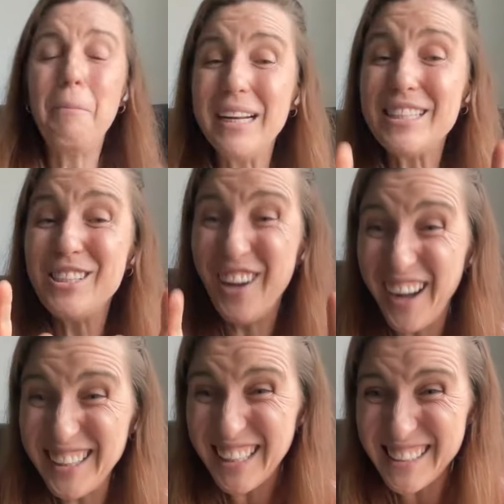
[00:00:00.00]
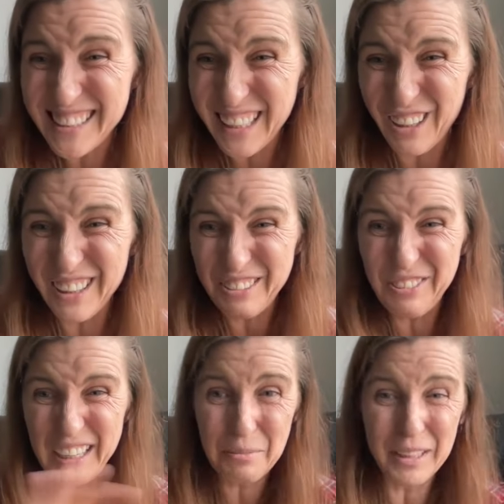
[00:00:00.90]
but it's not necessarily
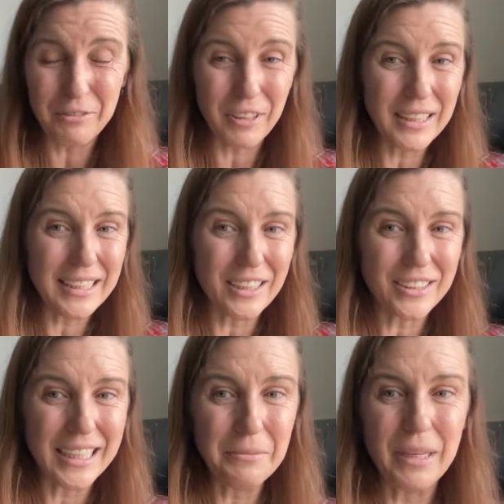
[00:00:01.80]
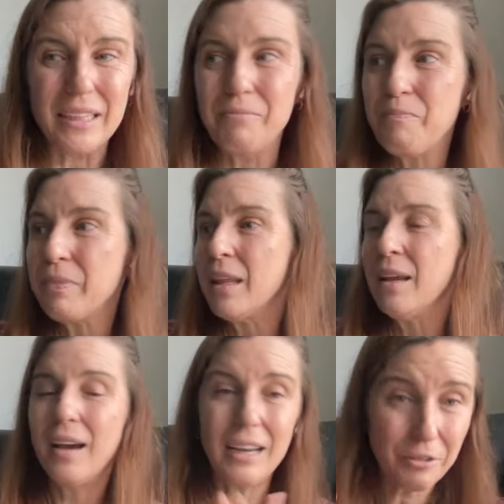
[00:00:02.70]
family-friendly entertainment.
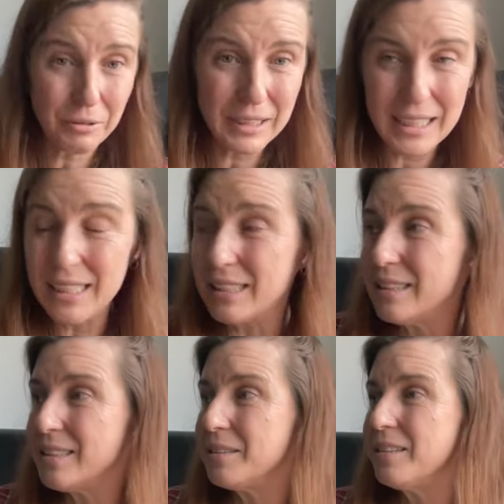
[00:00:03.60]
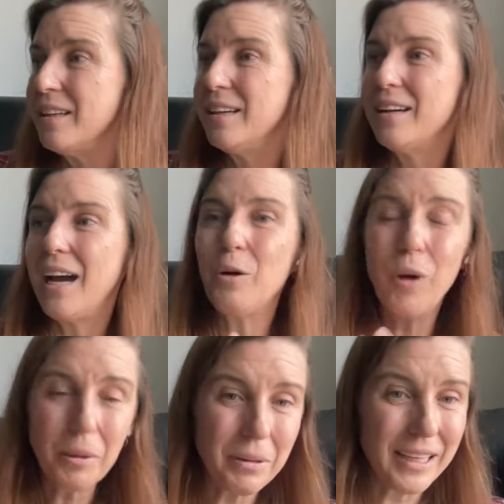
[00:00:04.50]
I have three kids. I
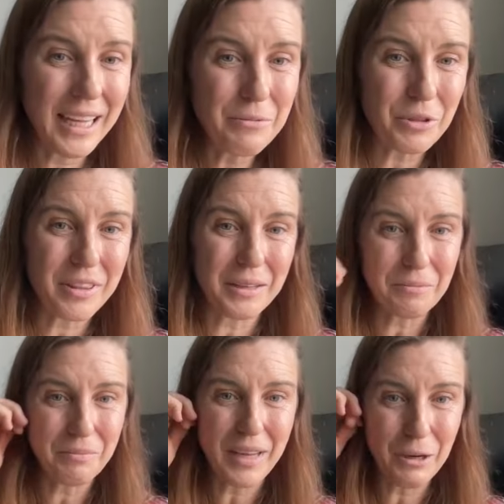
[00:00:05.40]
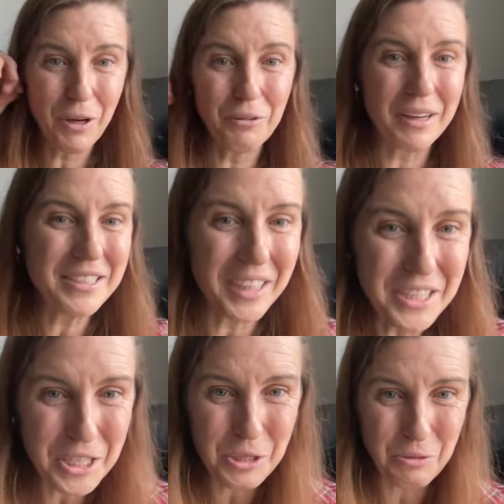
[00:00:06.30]
want to play games with them. I want to run
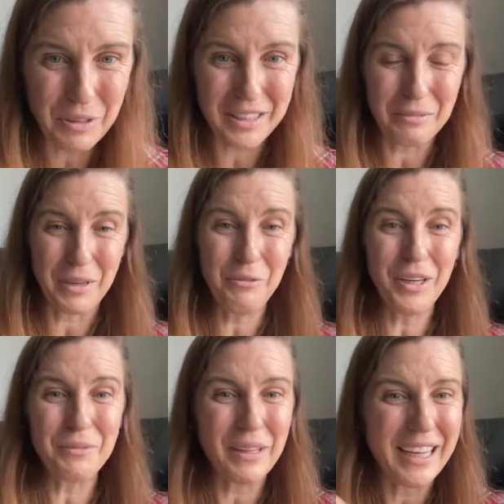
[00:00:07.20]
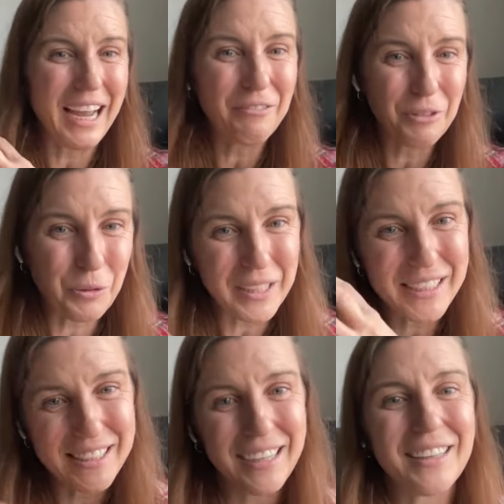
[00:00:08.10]
dungeons with them. I want to play
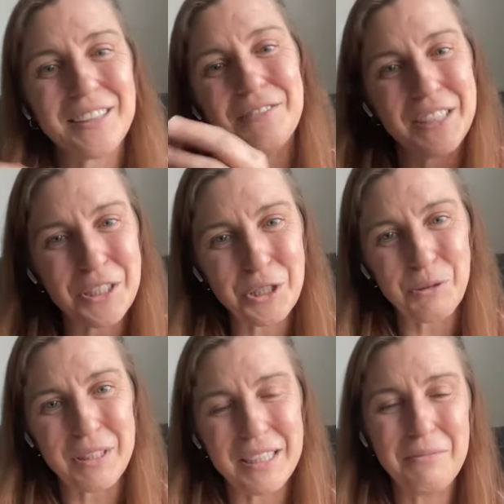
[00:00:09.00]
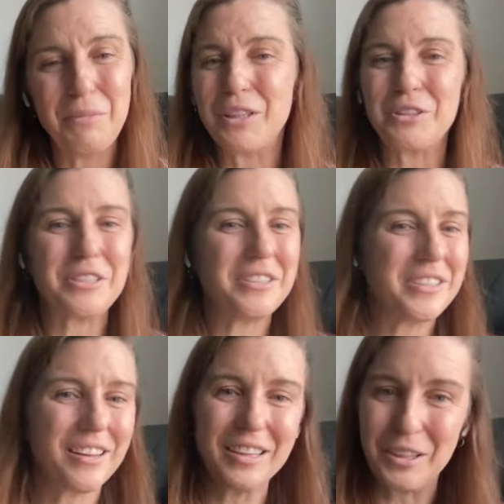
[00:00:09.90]
EverQuest-style adventures with them, but there's
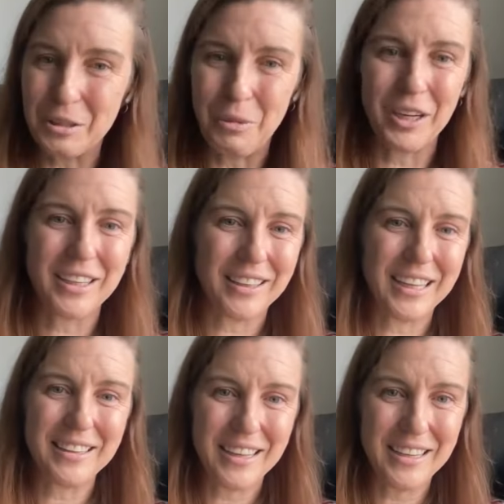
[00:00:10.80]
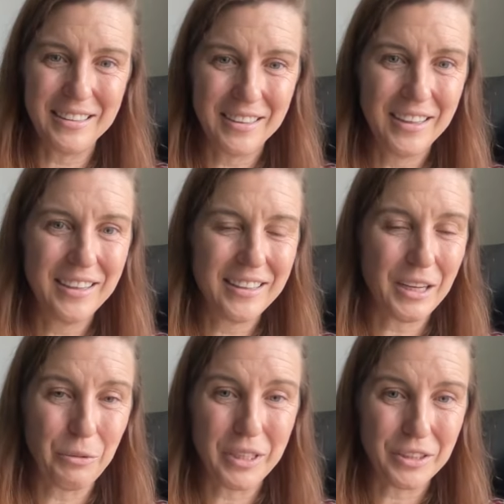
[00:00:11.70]
nothing on the market like that
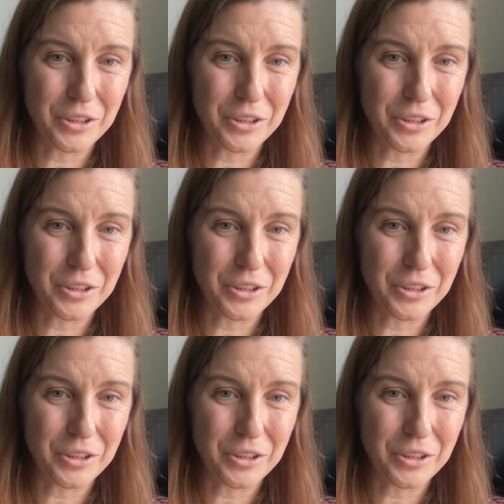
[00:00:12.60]
that we can